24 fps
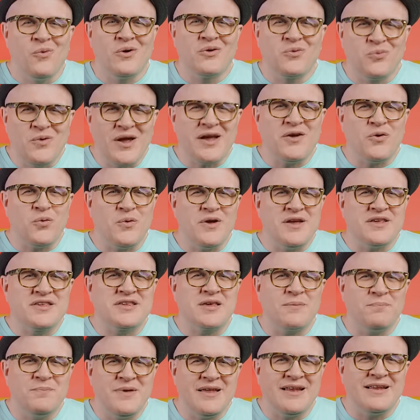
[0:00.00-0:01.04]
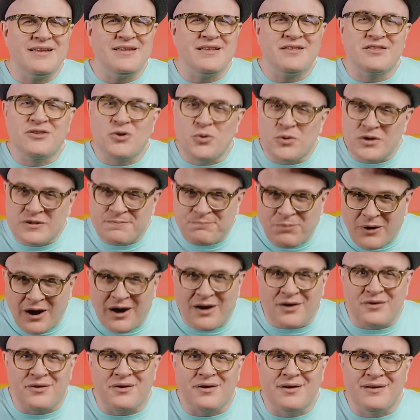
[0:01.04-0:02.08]
When Rick resubmitted it to his
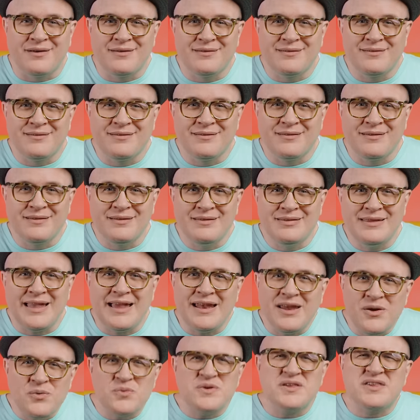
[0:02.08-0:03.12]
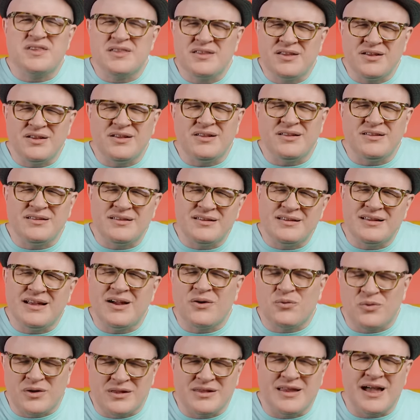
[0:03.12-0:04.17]
partner, Denny was still
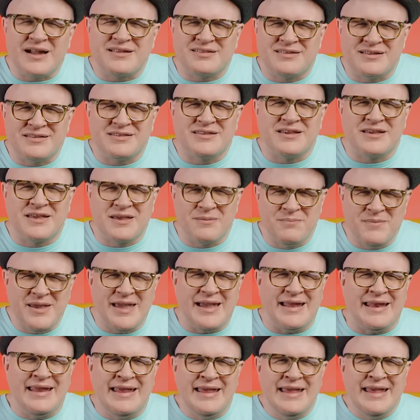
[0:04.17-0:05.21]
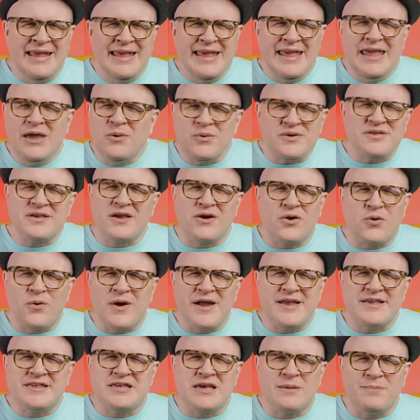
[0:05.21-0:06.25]
uh, reluctant to commit. He wasn't
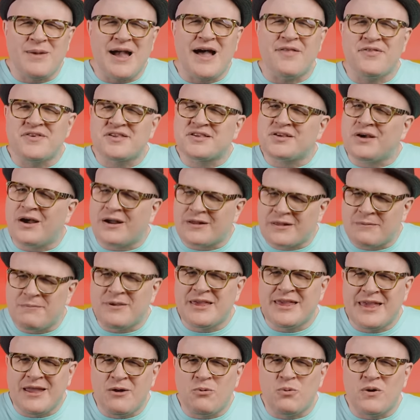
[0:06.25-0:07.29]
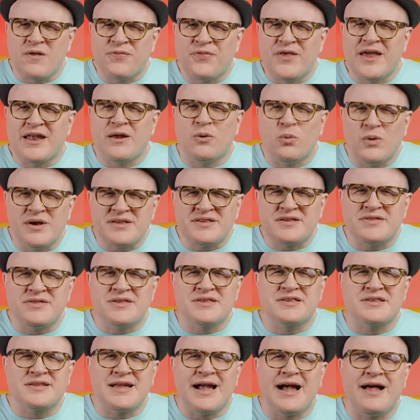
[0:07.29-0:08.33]
crazy about the song to begin with, and it wasn't
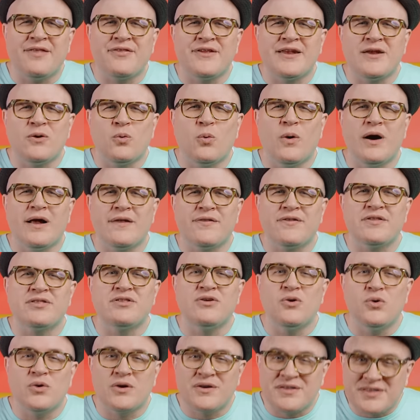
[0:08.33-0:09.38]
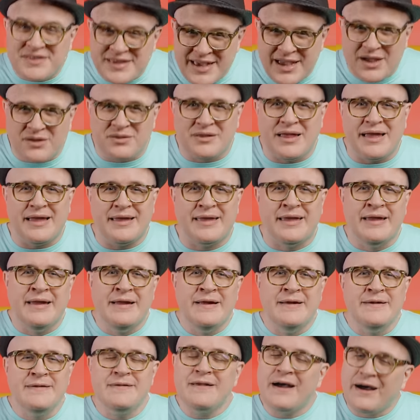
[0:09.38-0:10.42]
the style that he wanted the duo to sound like.
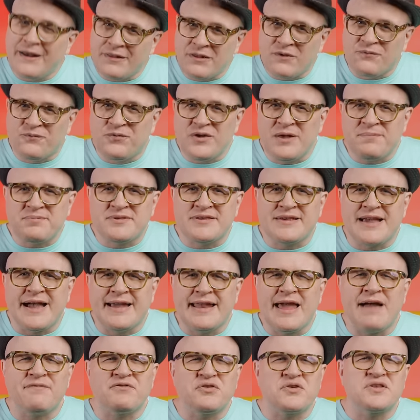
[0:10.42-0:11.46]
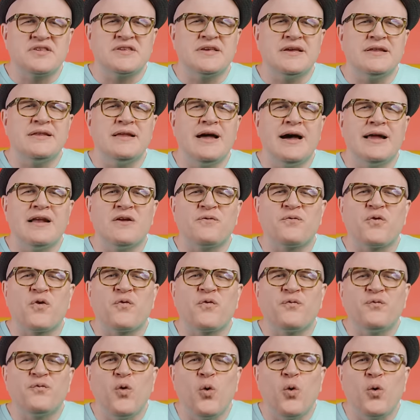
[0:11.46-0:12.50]
On the flip side, after sitting on it for
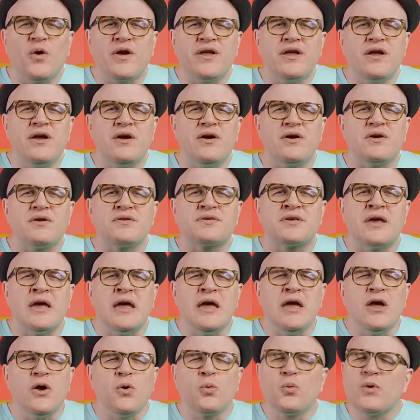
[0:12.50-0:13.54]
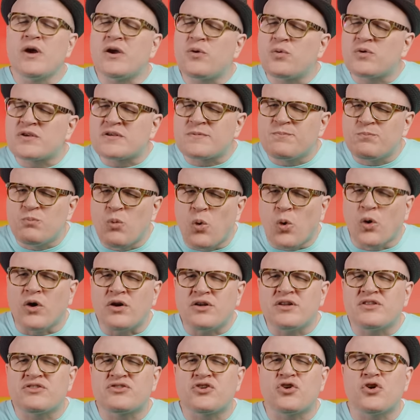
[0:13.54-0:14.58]
four years, Rick was more
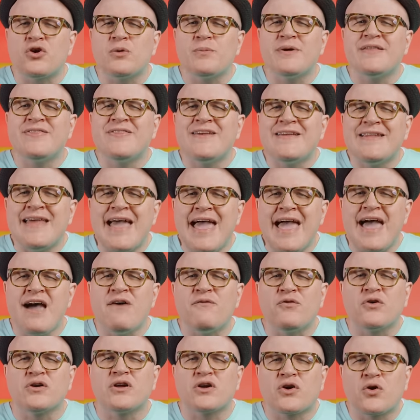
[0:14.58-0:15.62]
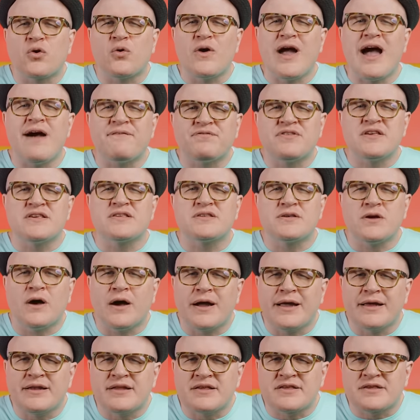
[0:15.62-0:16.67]
determined than ever to craft his
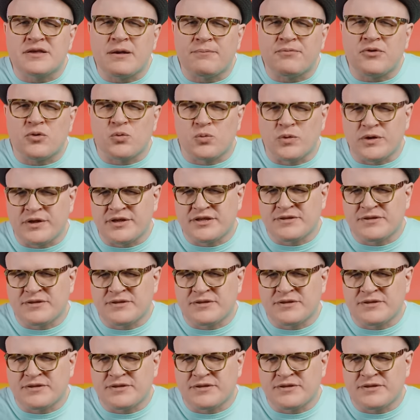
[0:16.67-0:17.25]
song into something really